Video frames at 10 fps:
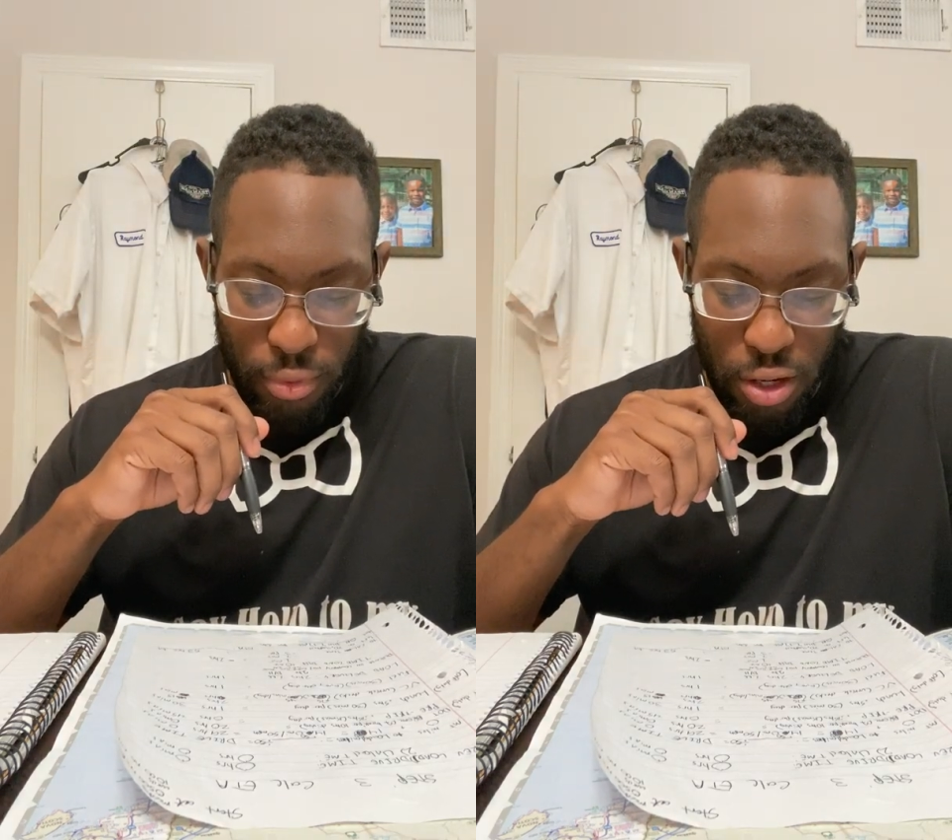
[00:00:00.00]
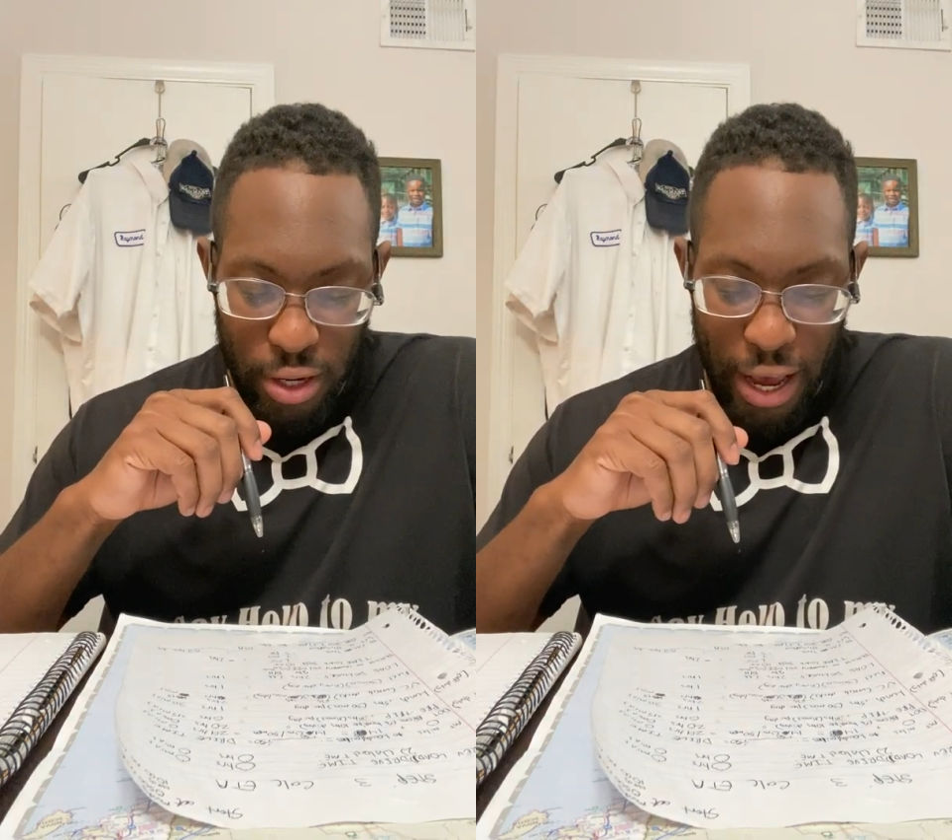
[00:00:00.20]

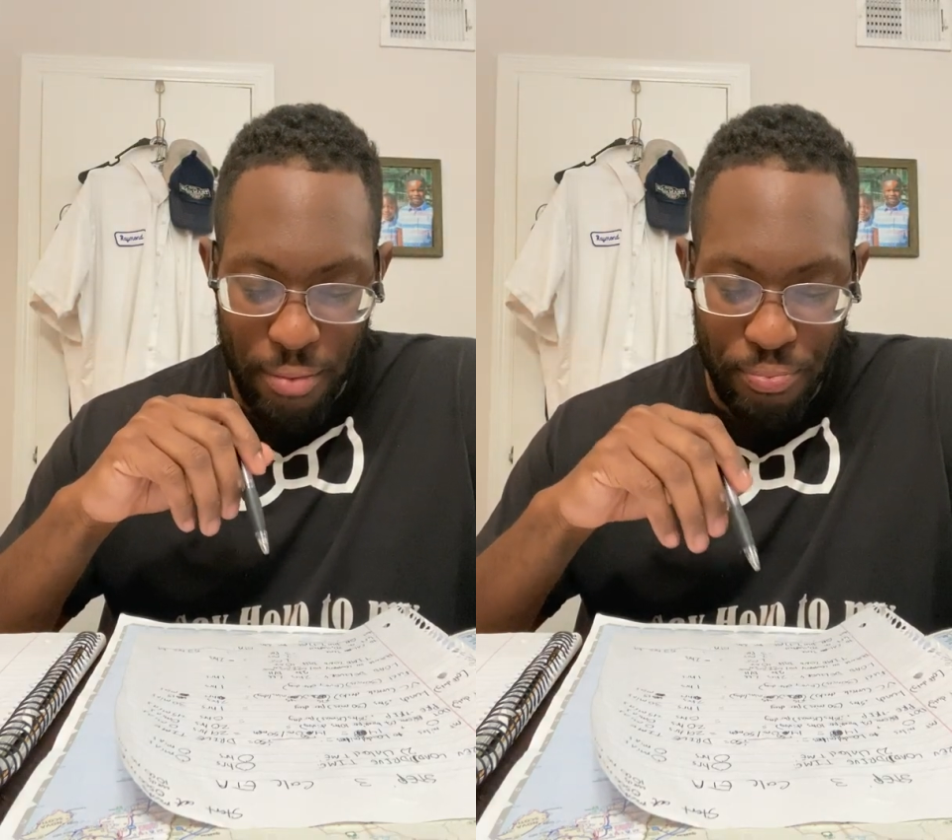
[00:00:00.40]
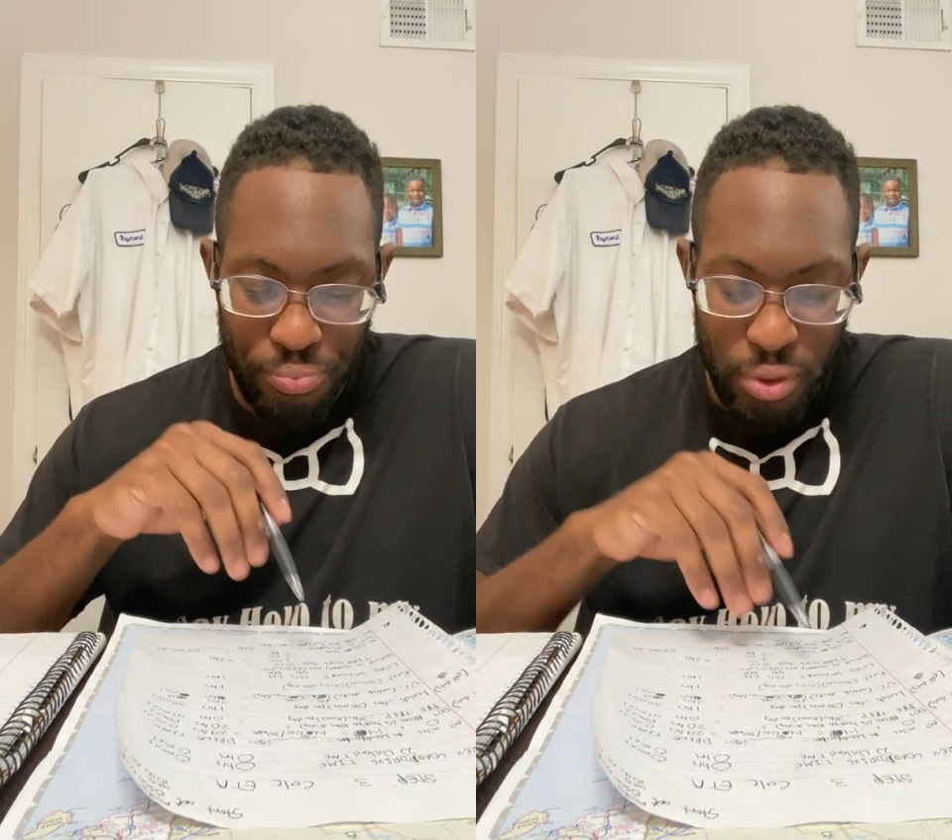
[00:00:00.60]

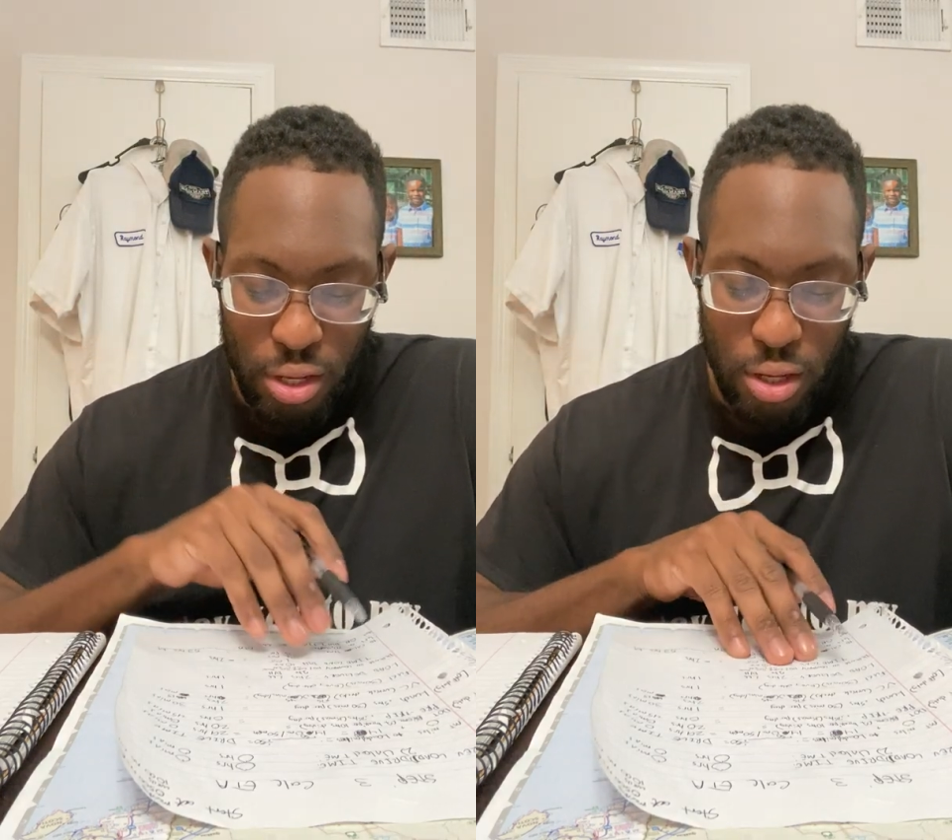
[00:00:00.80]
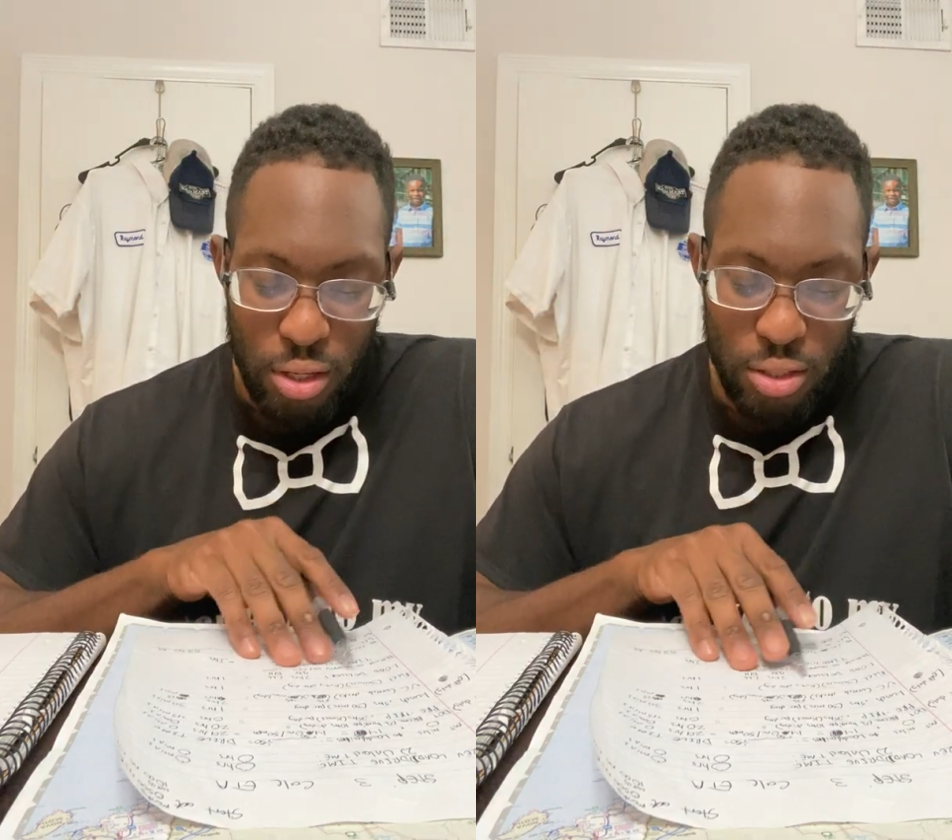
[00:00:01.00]
Okay,
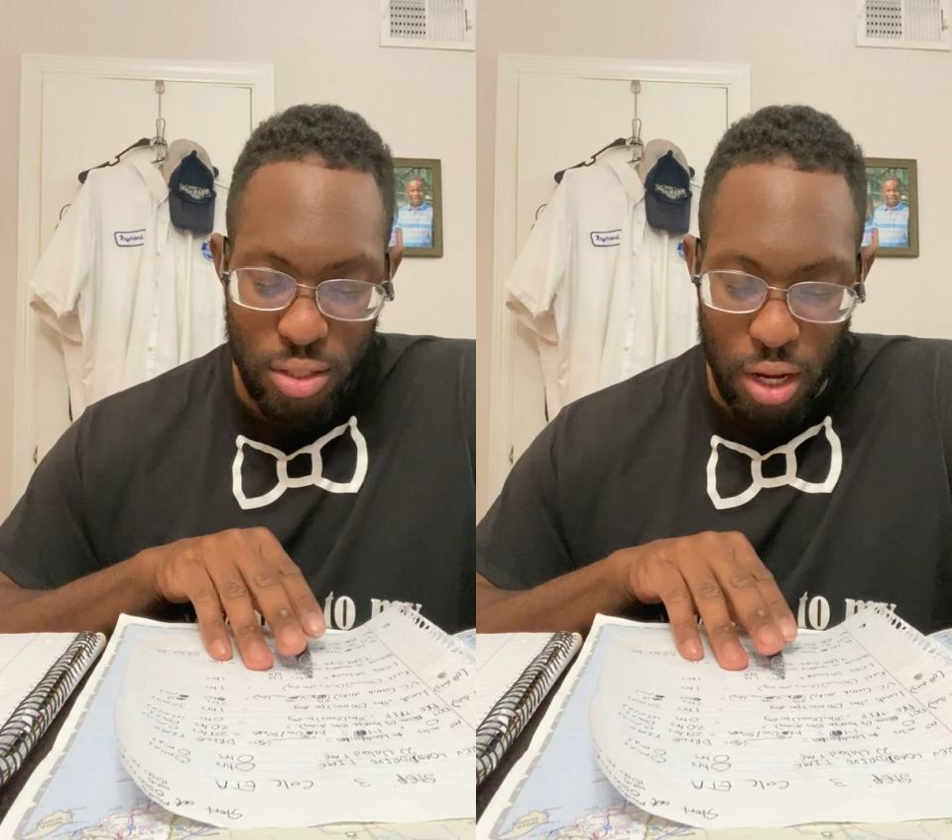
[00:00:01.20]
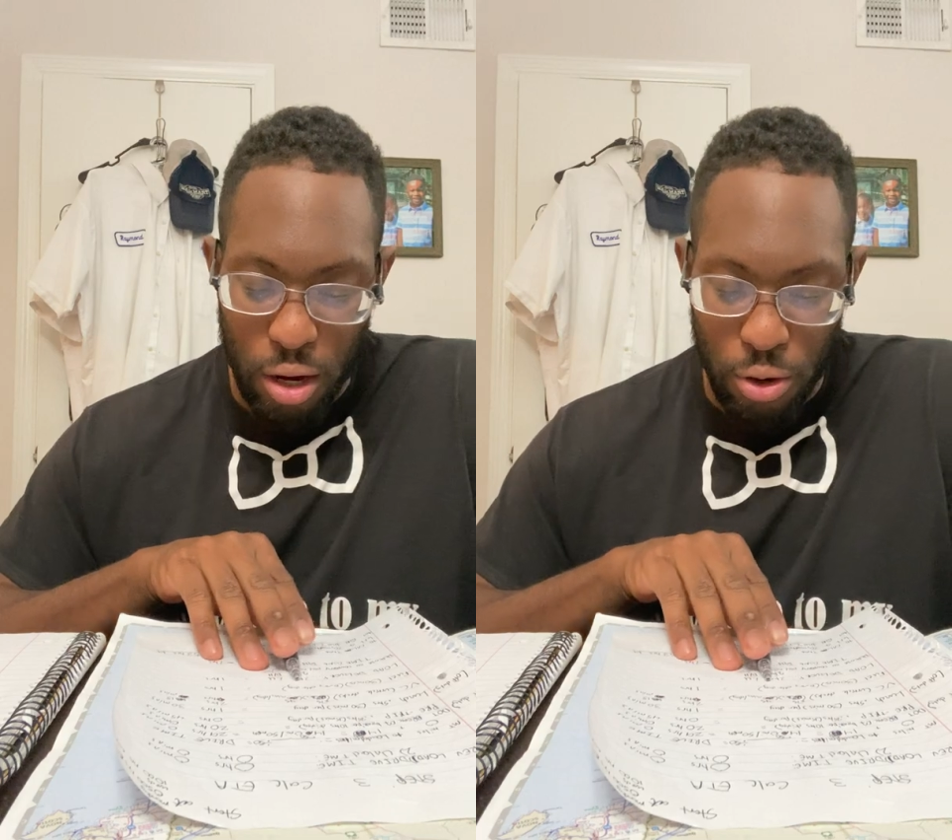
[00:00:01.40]

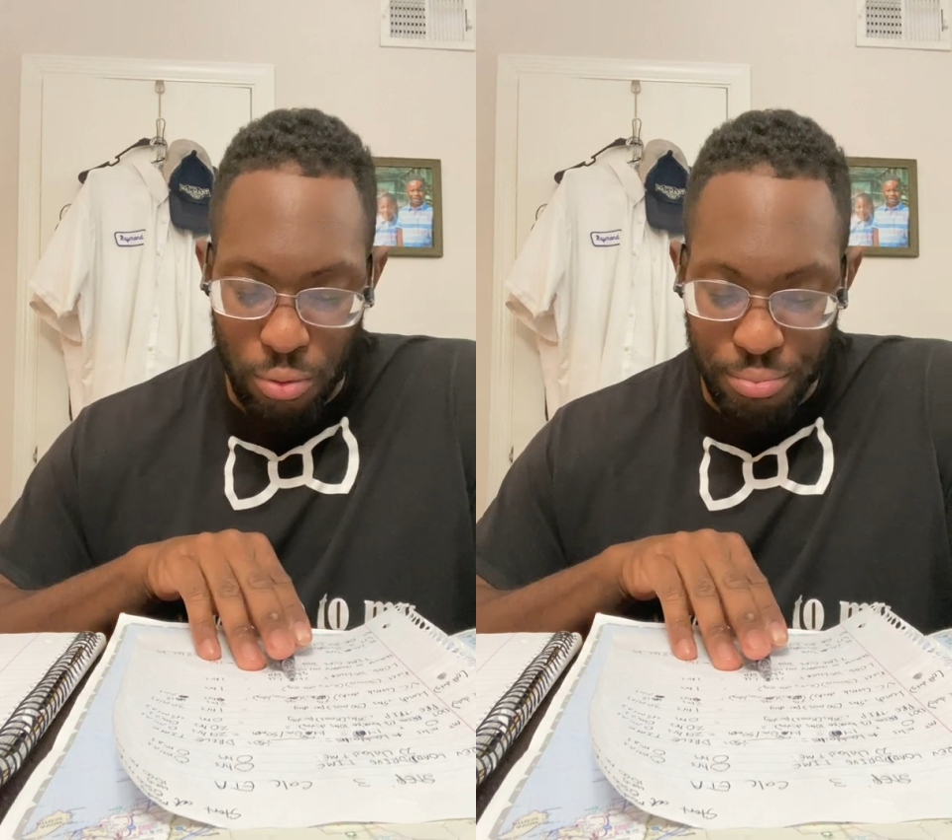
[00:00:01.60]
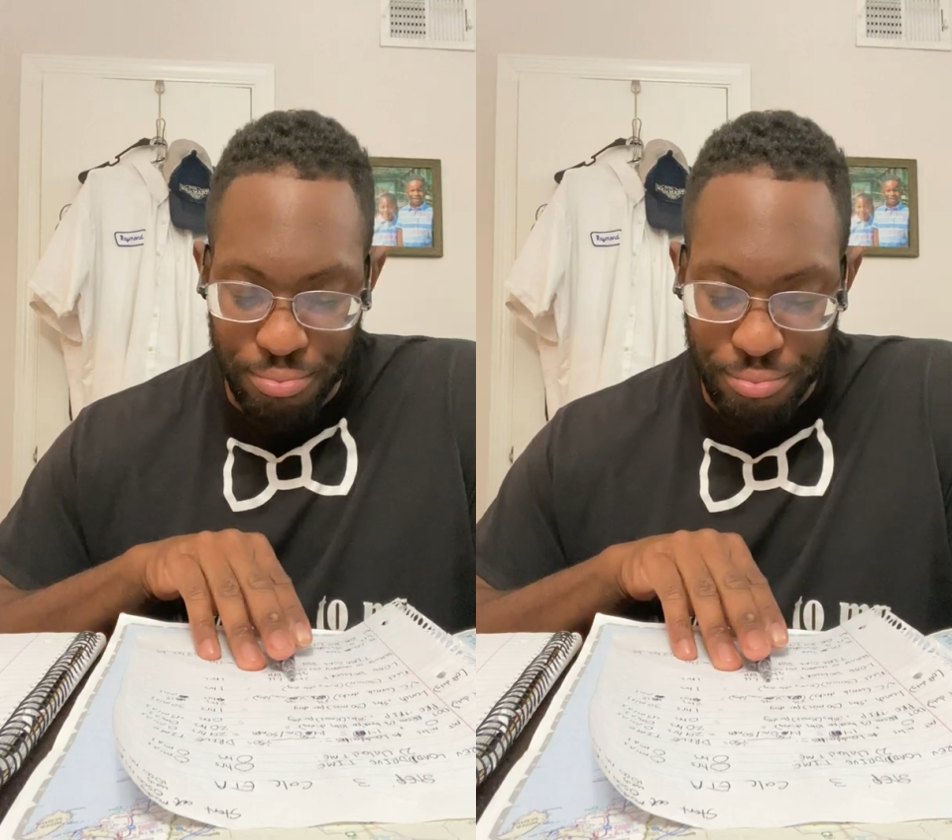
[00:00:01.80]
so